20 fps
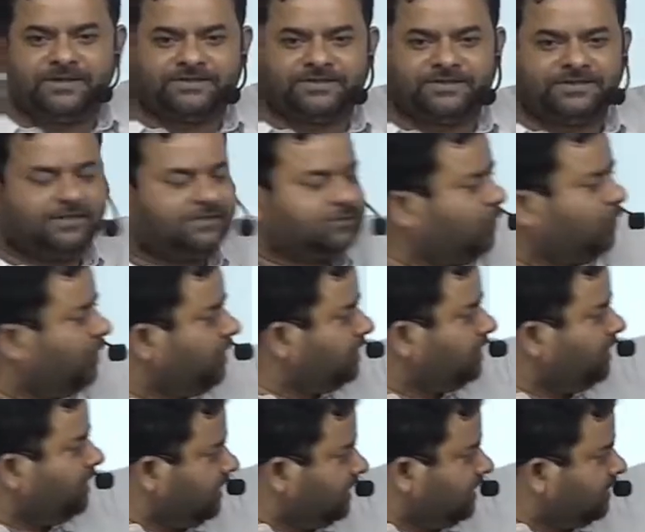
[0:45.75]
is going
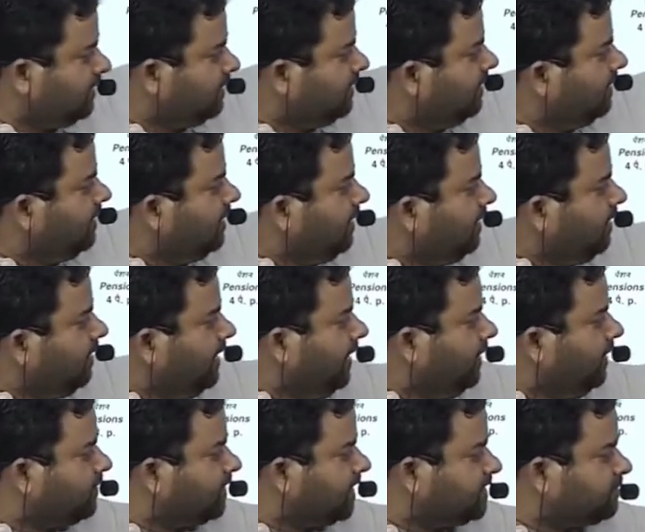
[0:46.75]
there.
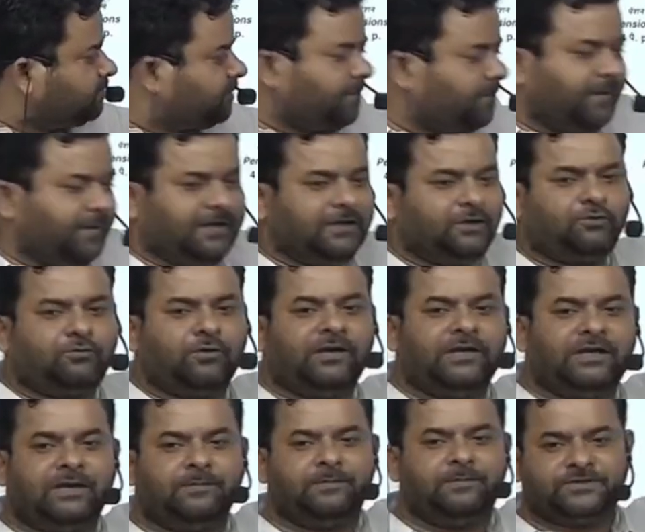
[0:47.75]
Interest payment,
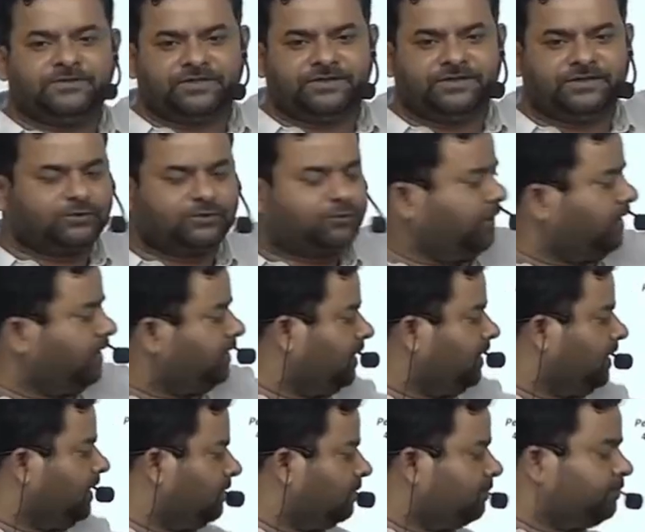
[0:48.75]
20% is going
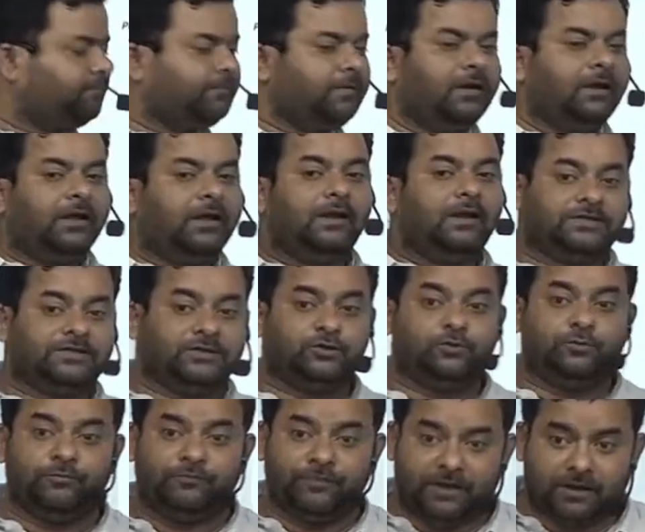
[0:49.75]
there. Listen to me
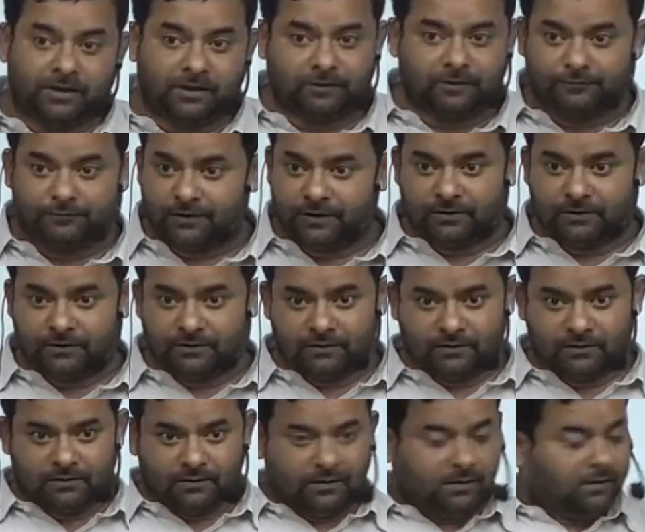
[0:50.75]
very carefully.
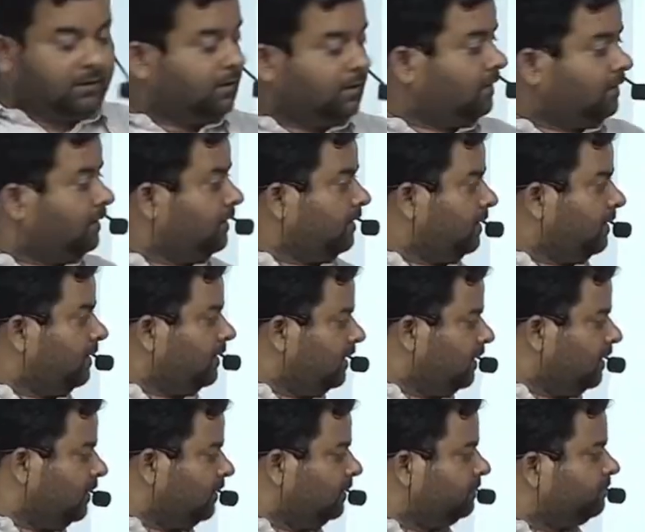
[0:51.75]

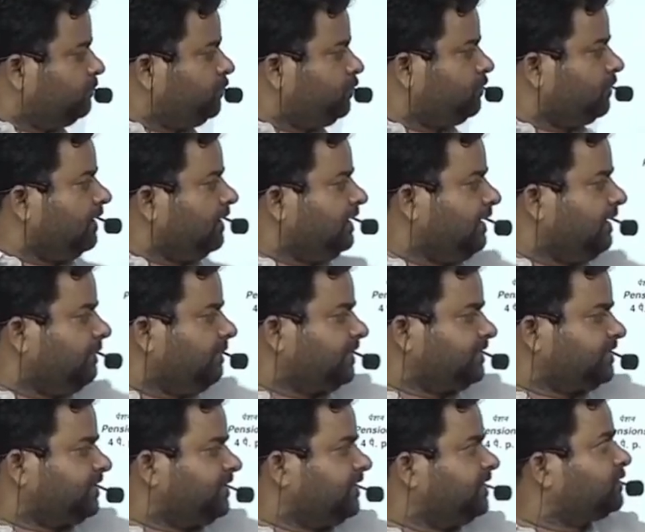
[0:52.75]
Now,
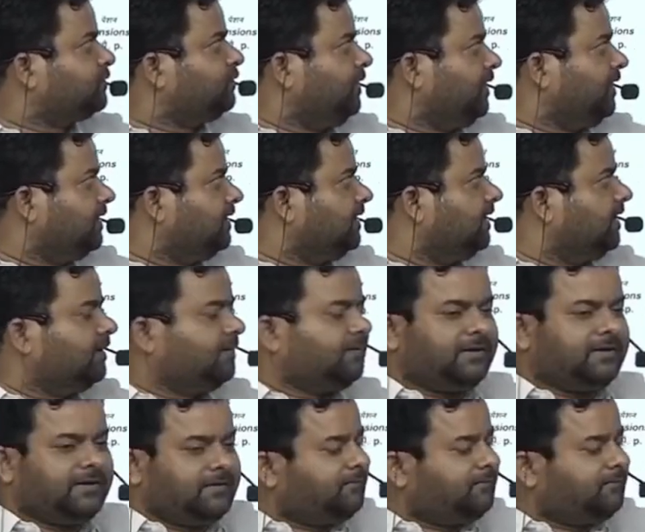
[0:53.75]
20% is going there.
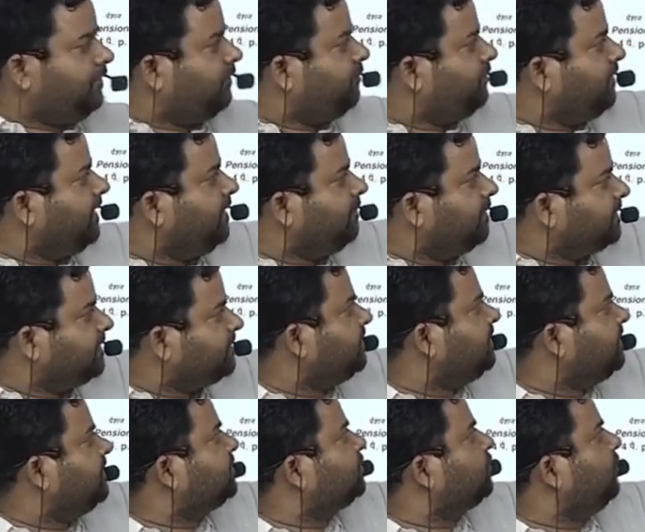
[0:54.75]
15%
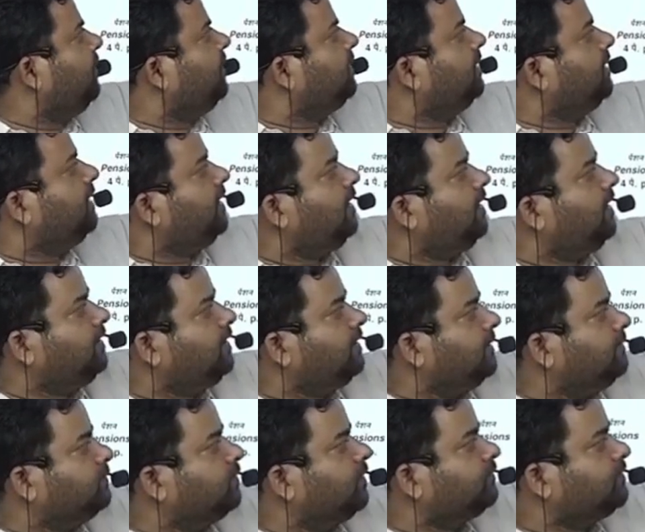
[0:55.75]
is going there in
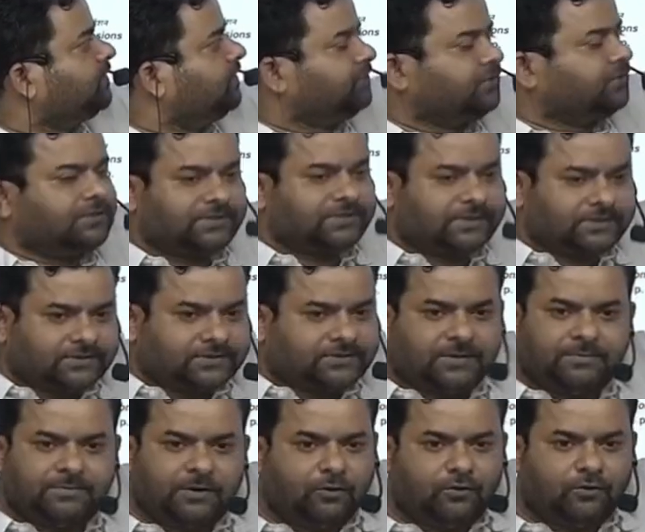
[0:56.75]
terms of central sector scheme.
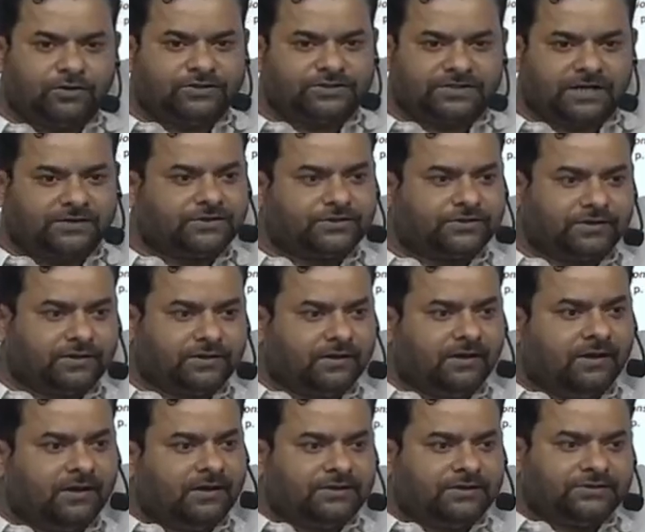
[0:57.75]
Now you understand central
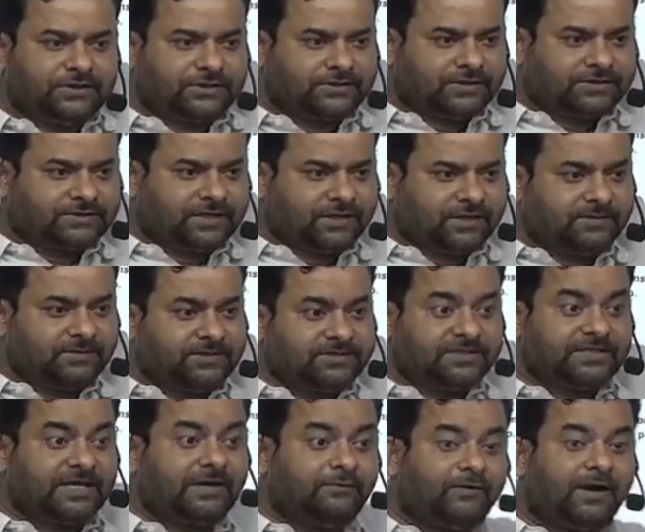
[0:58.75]
sector scheme. This is the
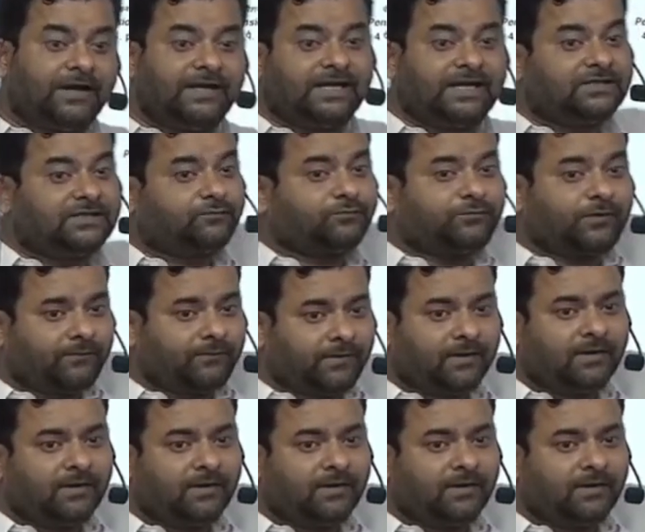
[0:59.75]
advantage of having